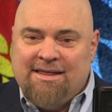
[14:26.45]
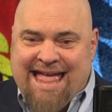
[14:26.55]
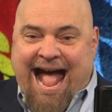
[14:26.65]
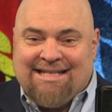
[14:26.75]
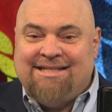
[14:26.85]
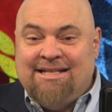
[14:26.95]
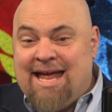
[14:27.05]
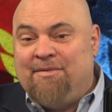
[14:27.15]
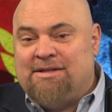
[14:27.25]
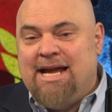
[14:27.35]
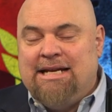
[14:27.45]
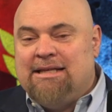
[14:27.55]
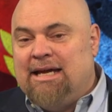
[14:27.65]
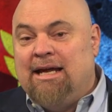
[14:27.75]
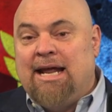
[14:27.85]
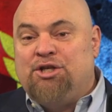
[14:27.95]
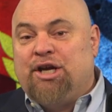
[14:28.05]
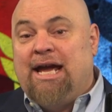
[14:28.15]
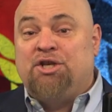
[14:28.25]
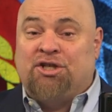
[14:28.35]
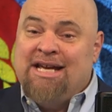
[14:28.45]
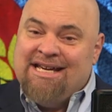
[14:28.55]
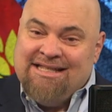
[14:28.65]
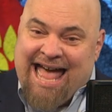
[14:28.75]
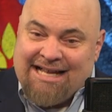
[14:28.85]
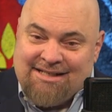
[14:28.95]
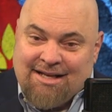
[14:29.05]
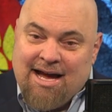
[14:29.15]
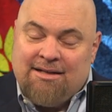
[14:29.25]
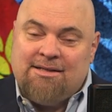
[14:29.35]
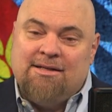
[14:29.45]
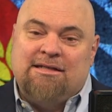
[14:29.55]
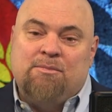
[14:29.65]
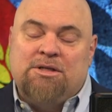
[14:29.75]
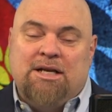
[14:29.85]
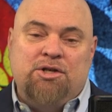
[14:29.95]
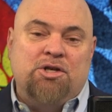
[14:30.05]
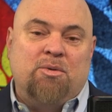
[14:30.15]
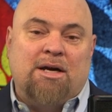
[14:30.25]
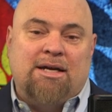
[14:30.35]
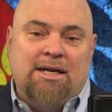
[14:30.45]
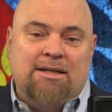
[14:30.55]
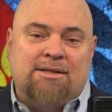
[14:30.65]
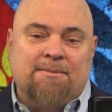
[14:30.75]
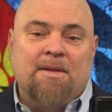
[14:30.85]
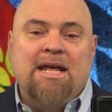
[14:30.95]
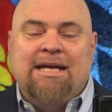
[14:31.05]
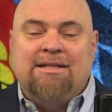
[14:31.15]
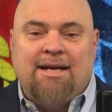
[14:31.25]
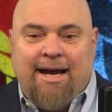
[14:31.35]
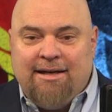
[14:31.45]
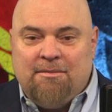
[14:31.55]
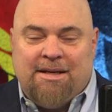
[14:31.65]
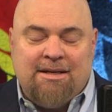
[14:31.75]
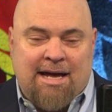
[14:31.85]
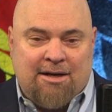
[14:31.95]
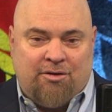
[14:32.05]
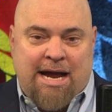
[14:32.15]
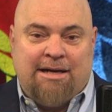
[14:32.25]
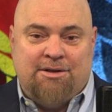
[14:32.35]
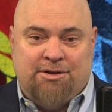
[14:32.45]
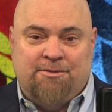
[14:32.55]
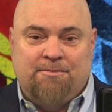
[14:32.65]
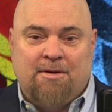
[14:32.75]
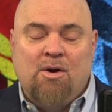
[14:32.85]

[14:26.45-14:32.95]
That's the devastating thing in education. That's the kind of system we're teaching to our kids entitlement, not gratitude.